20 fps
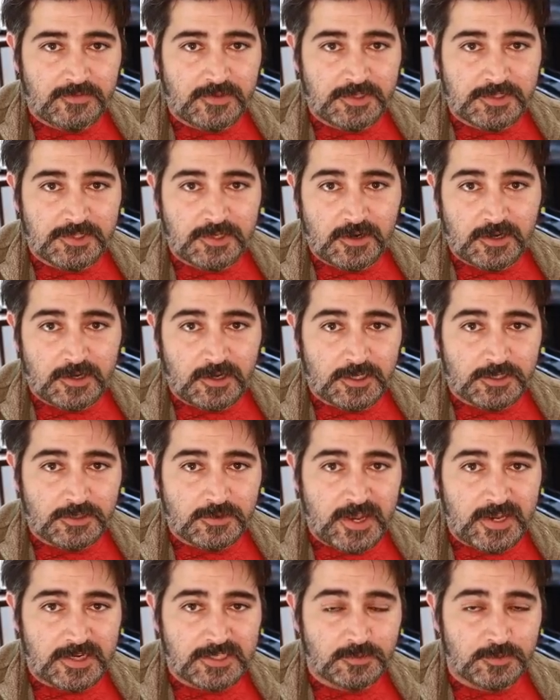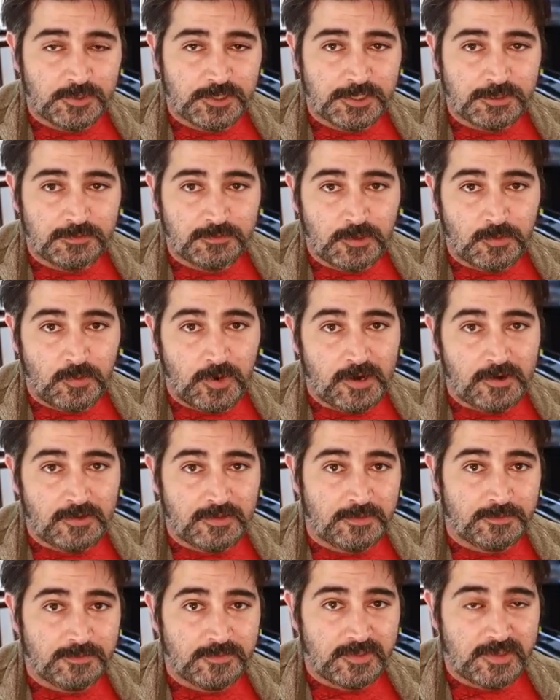these Dark Contracts which require
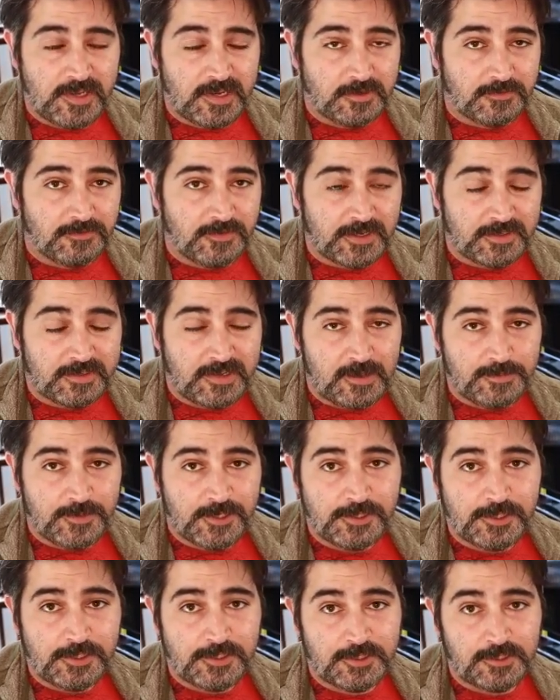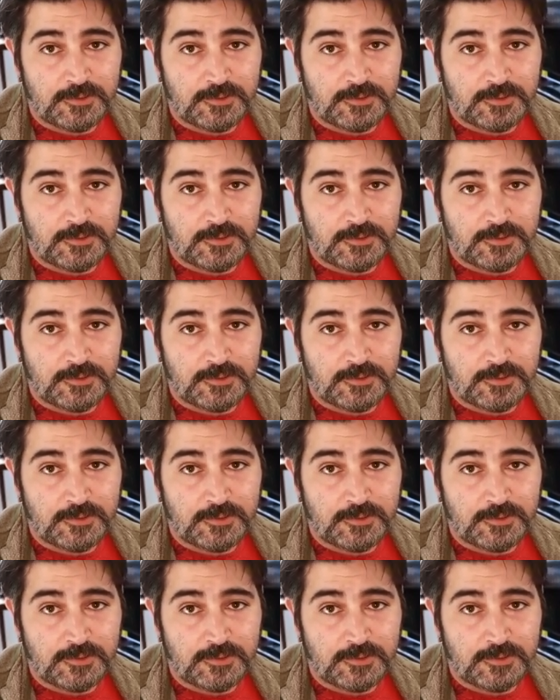them to take effect damage.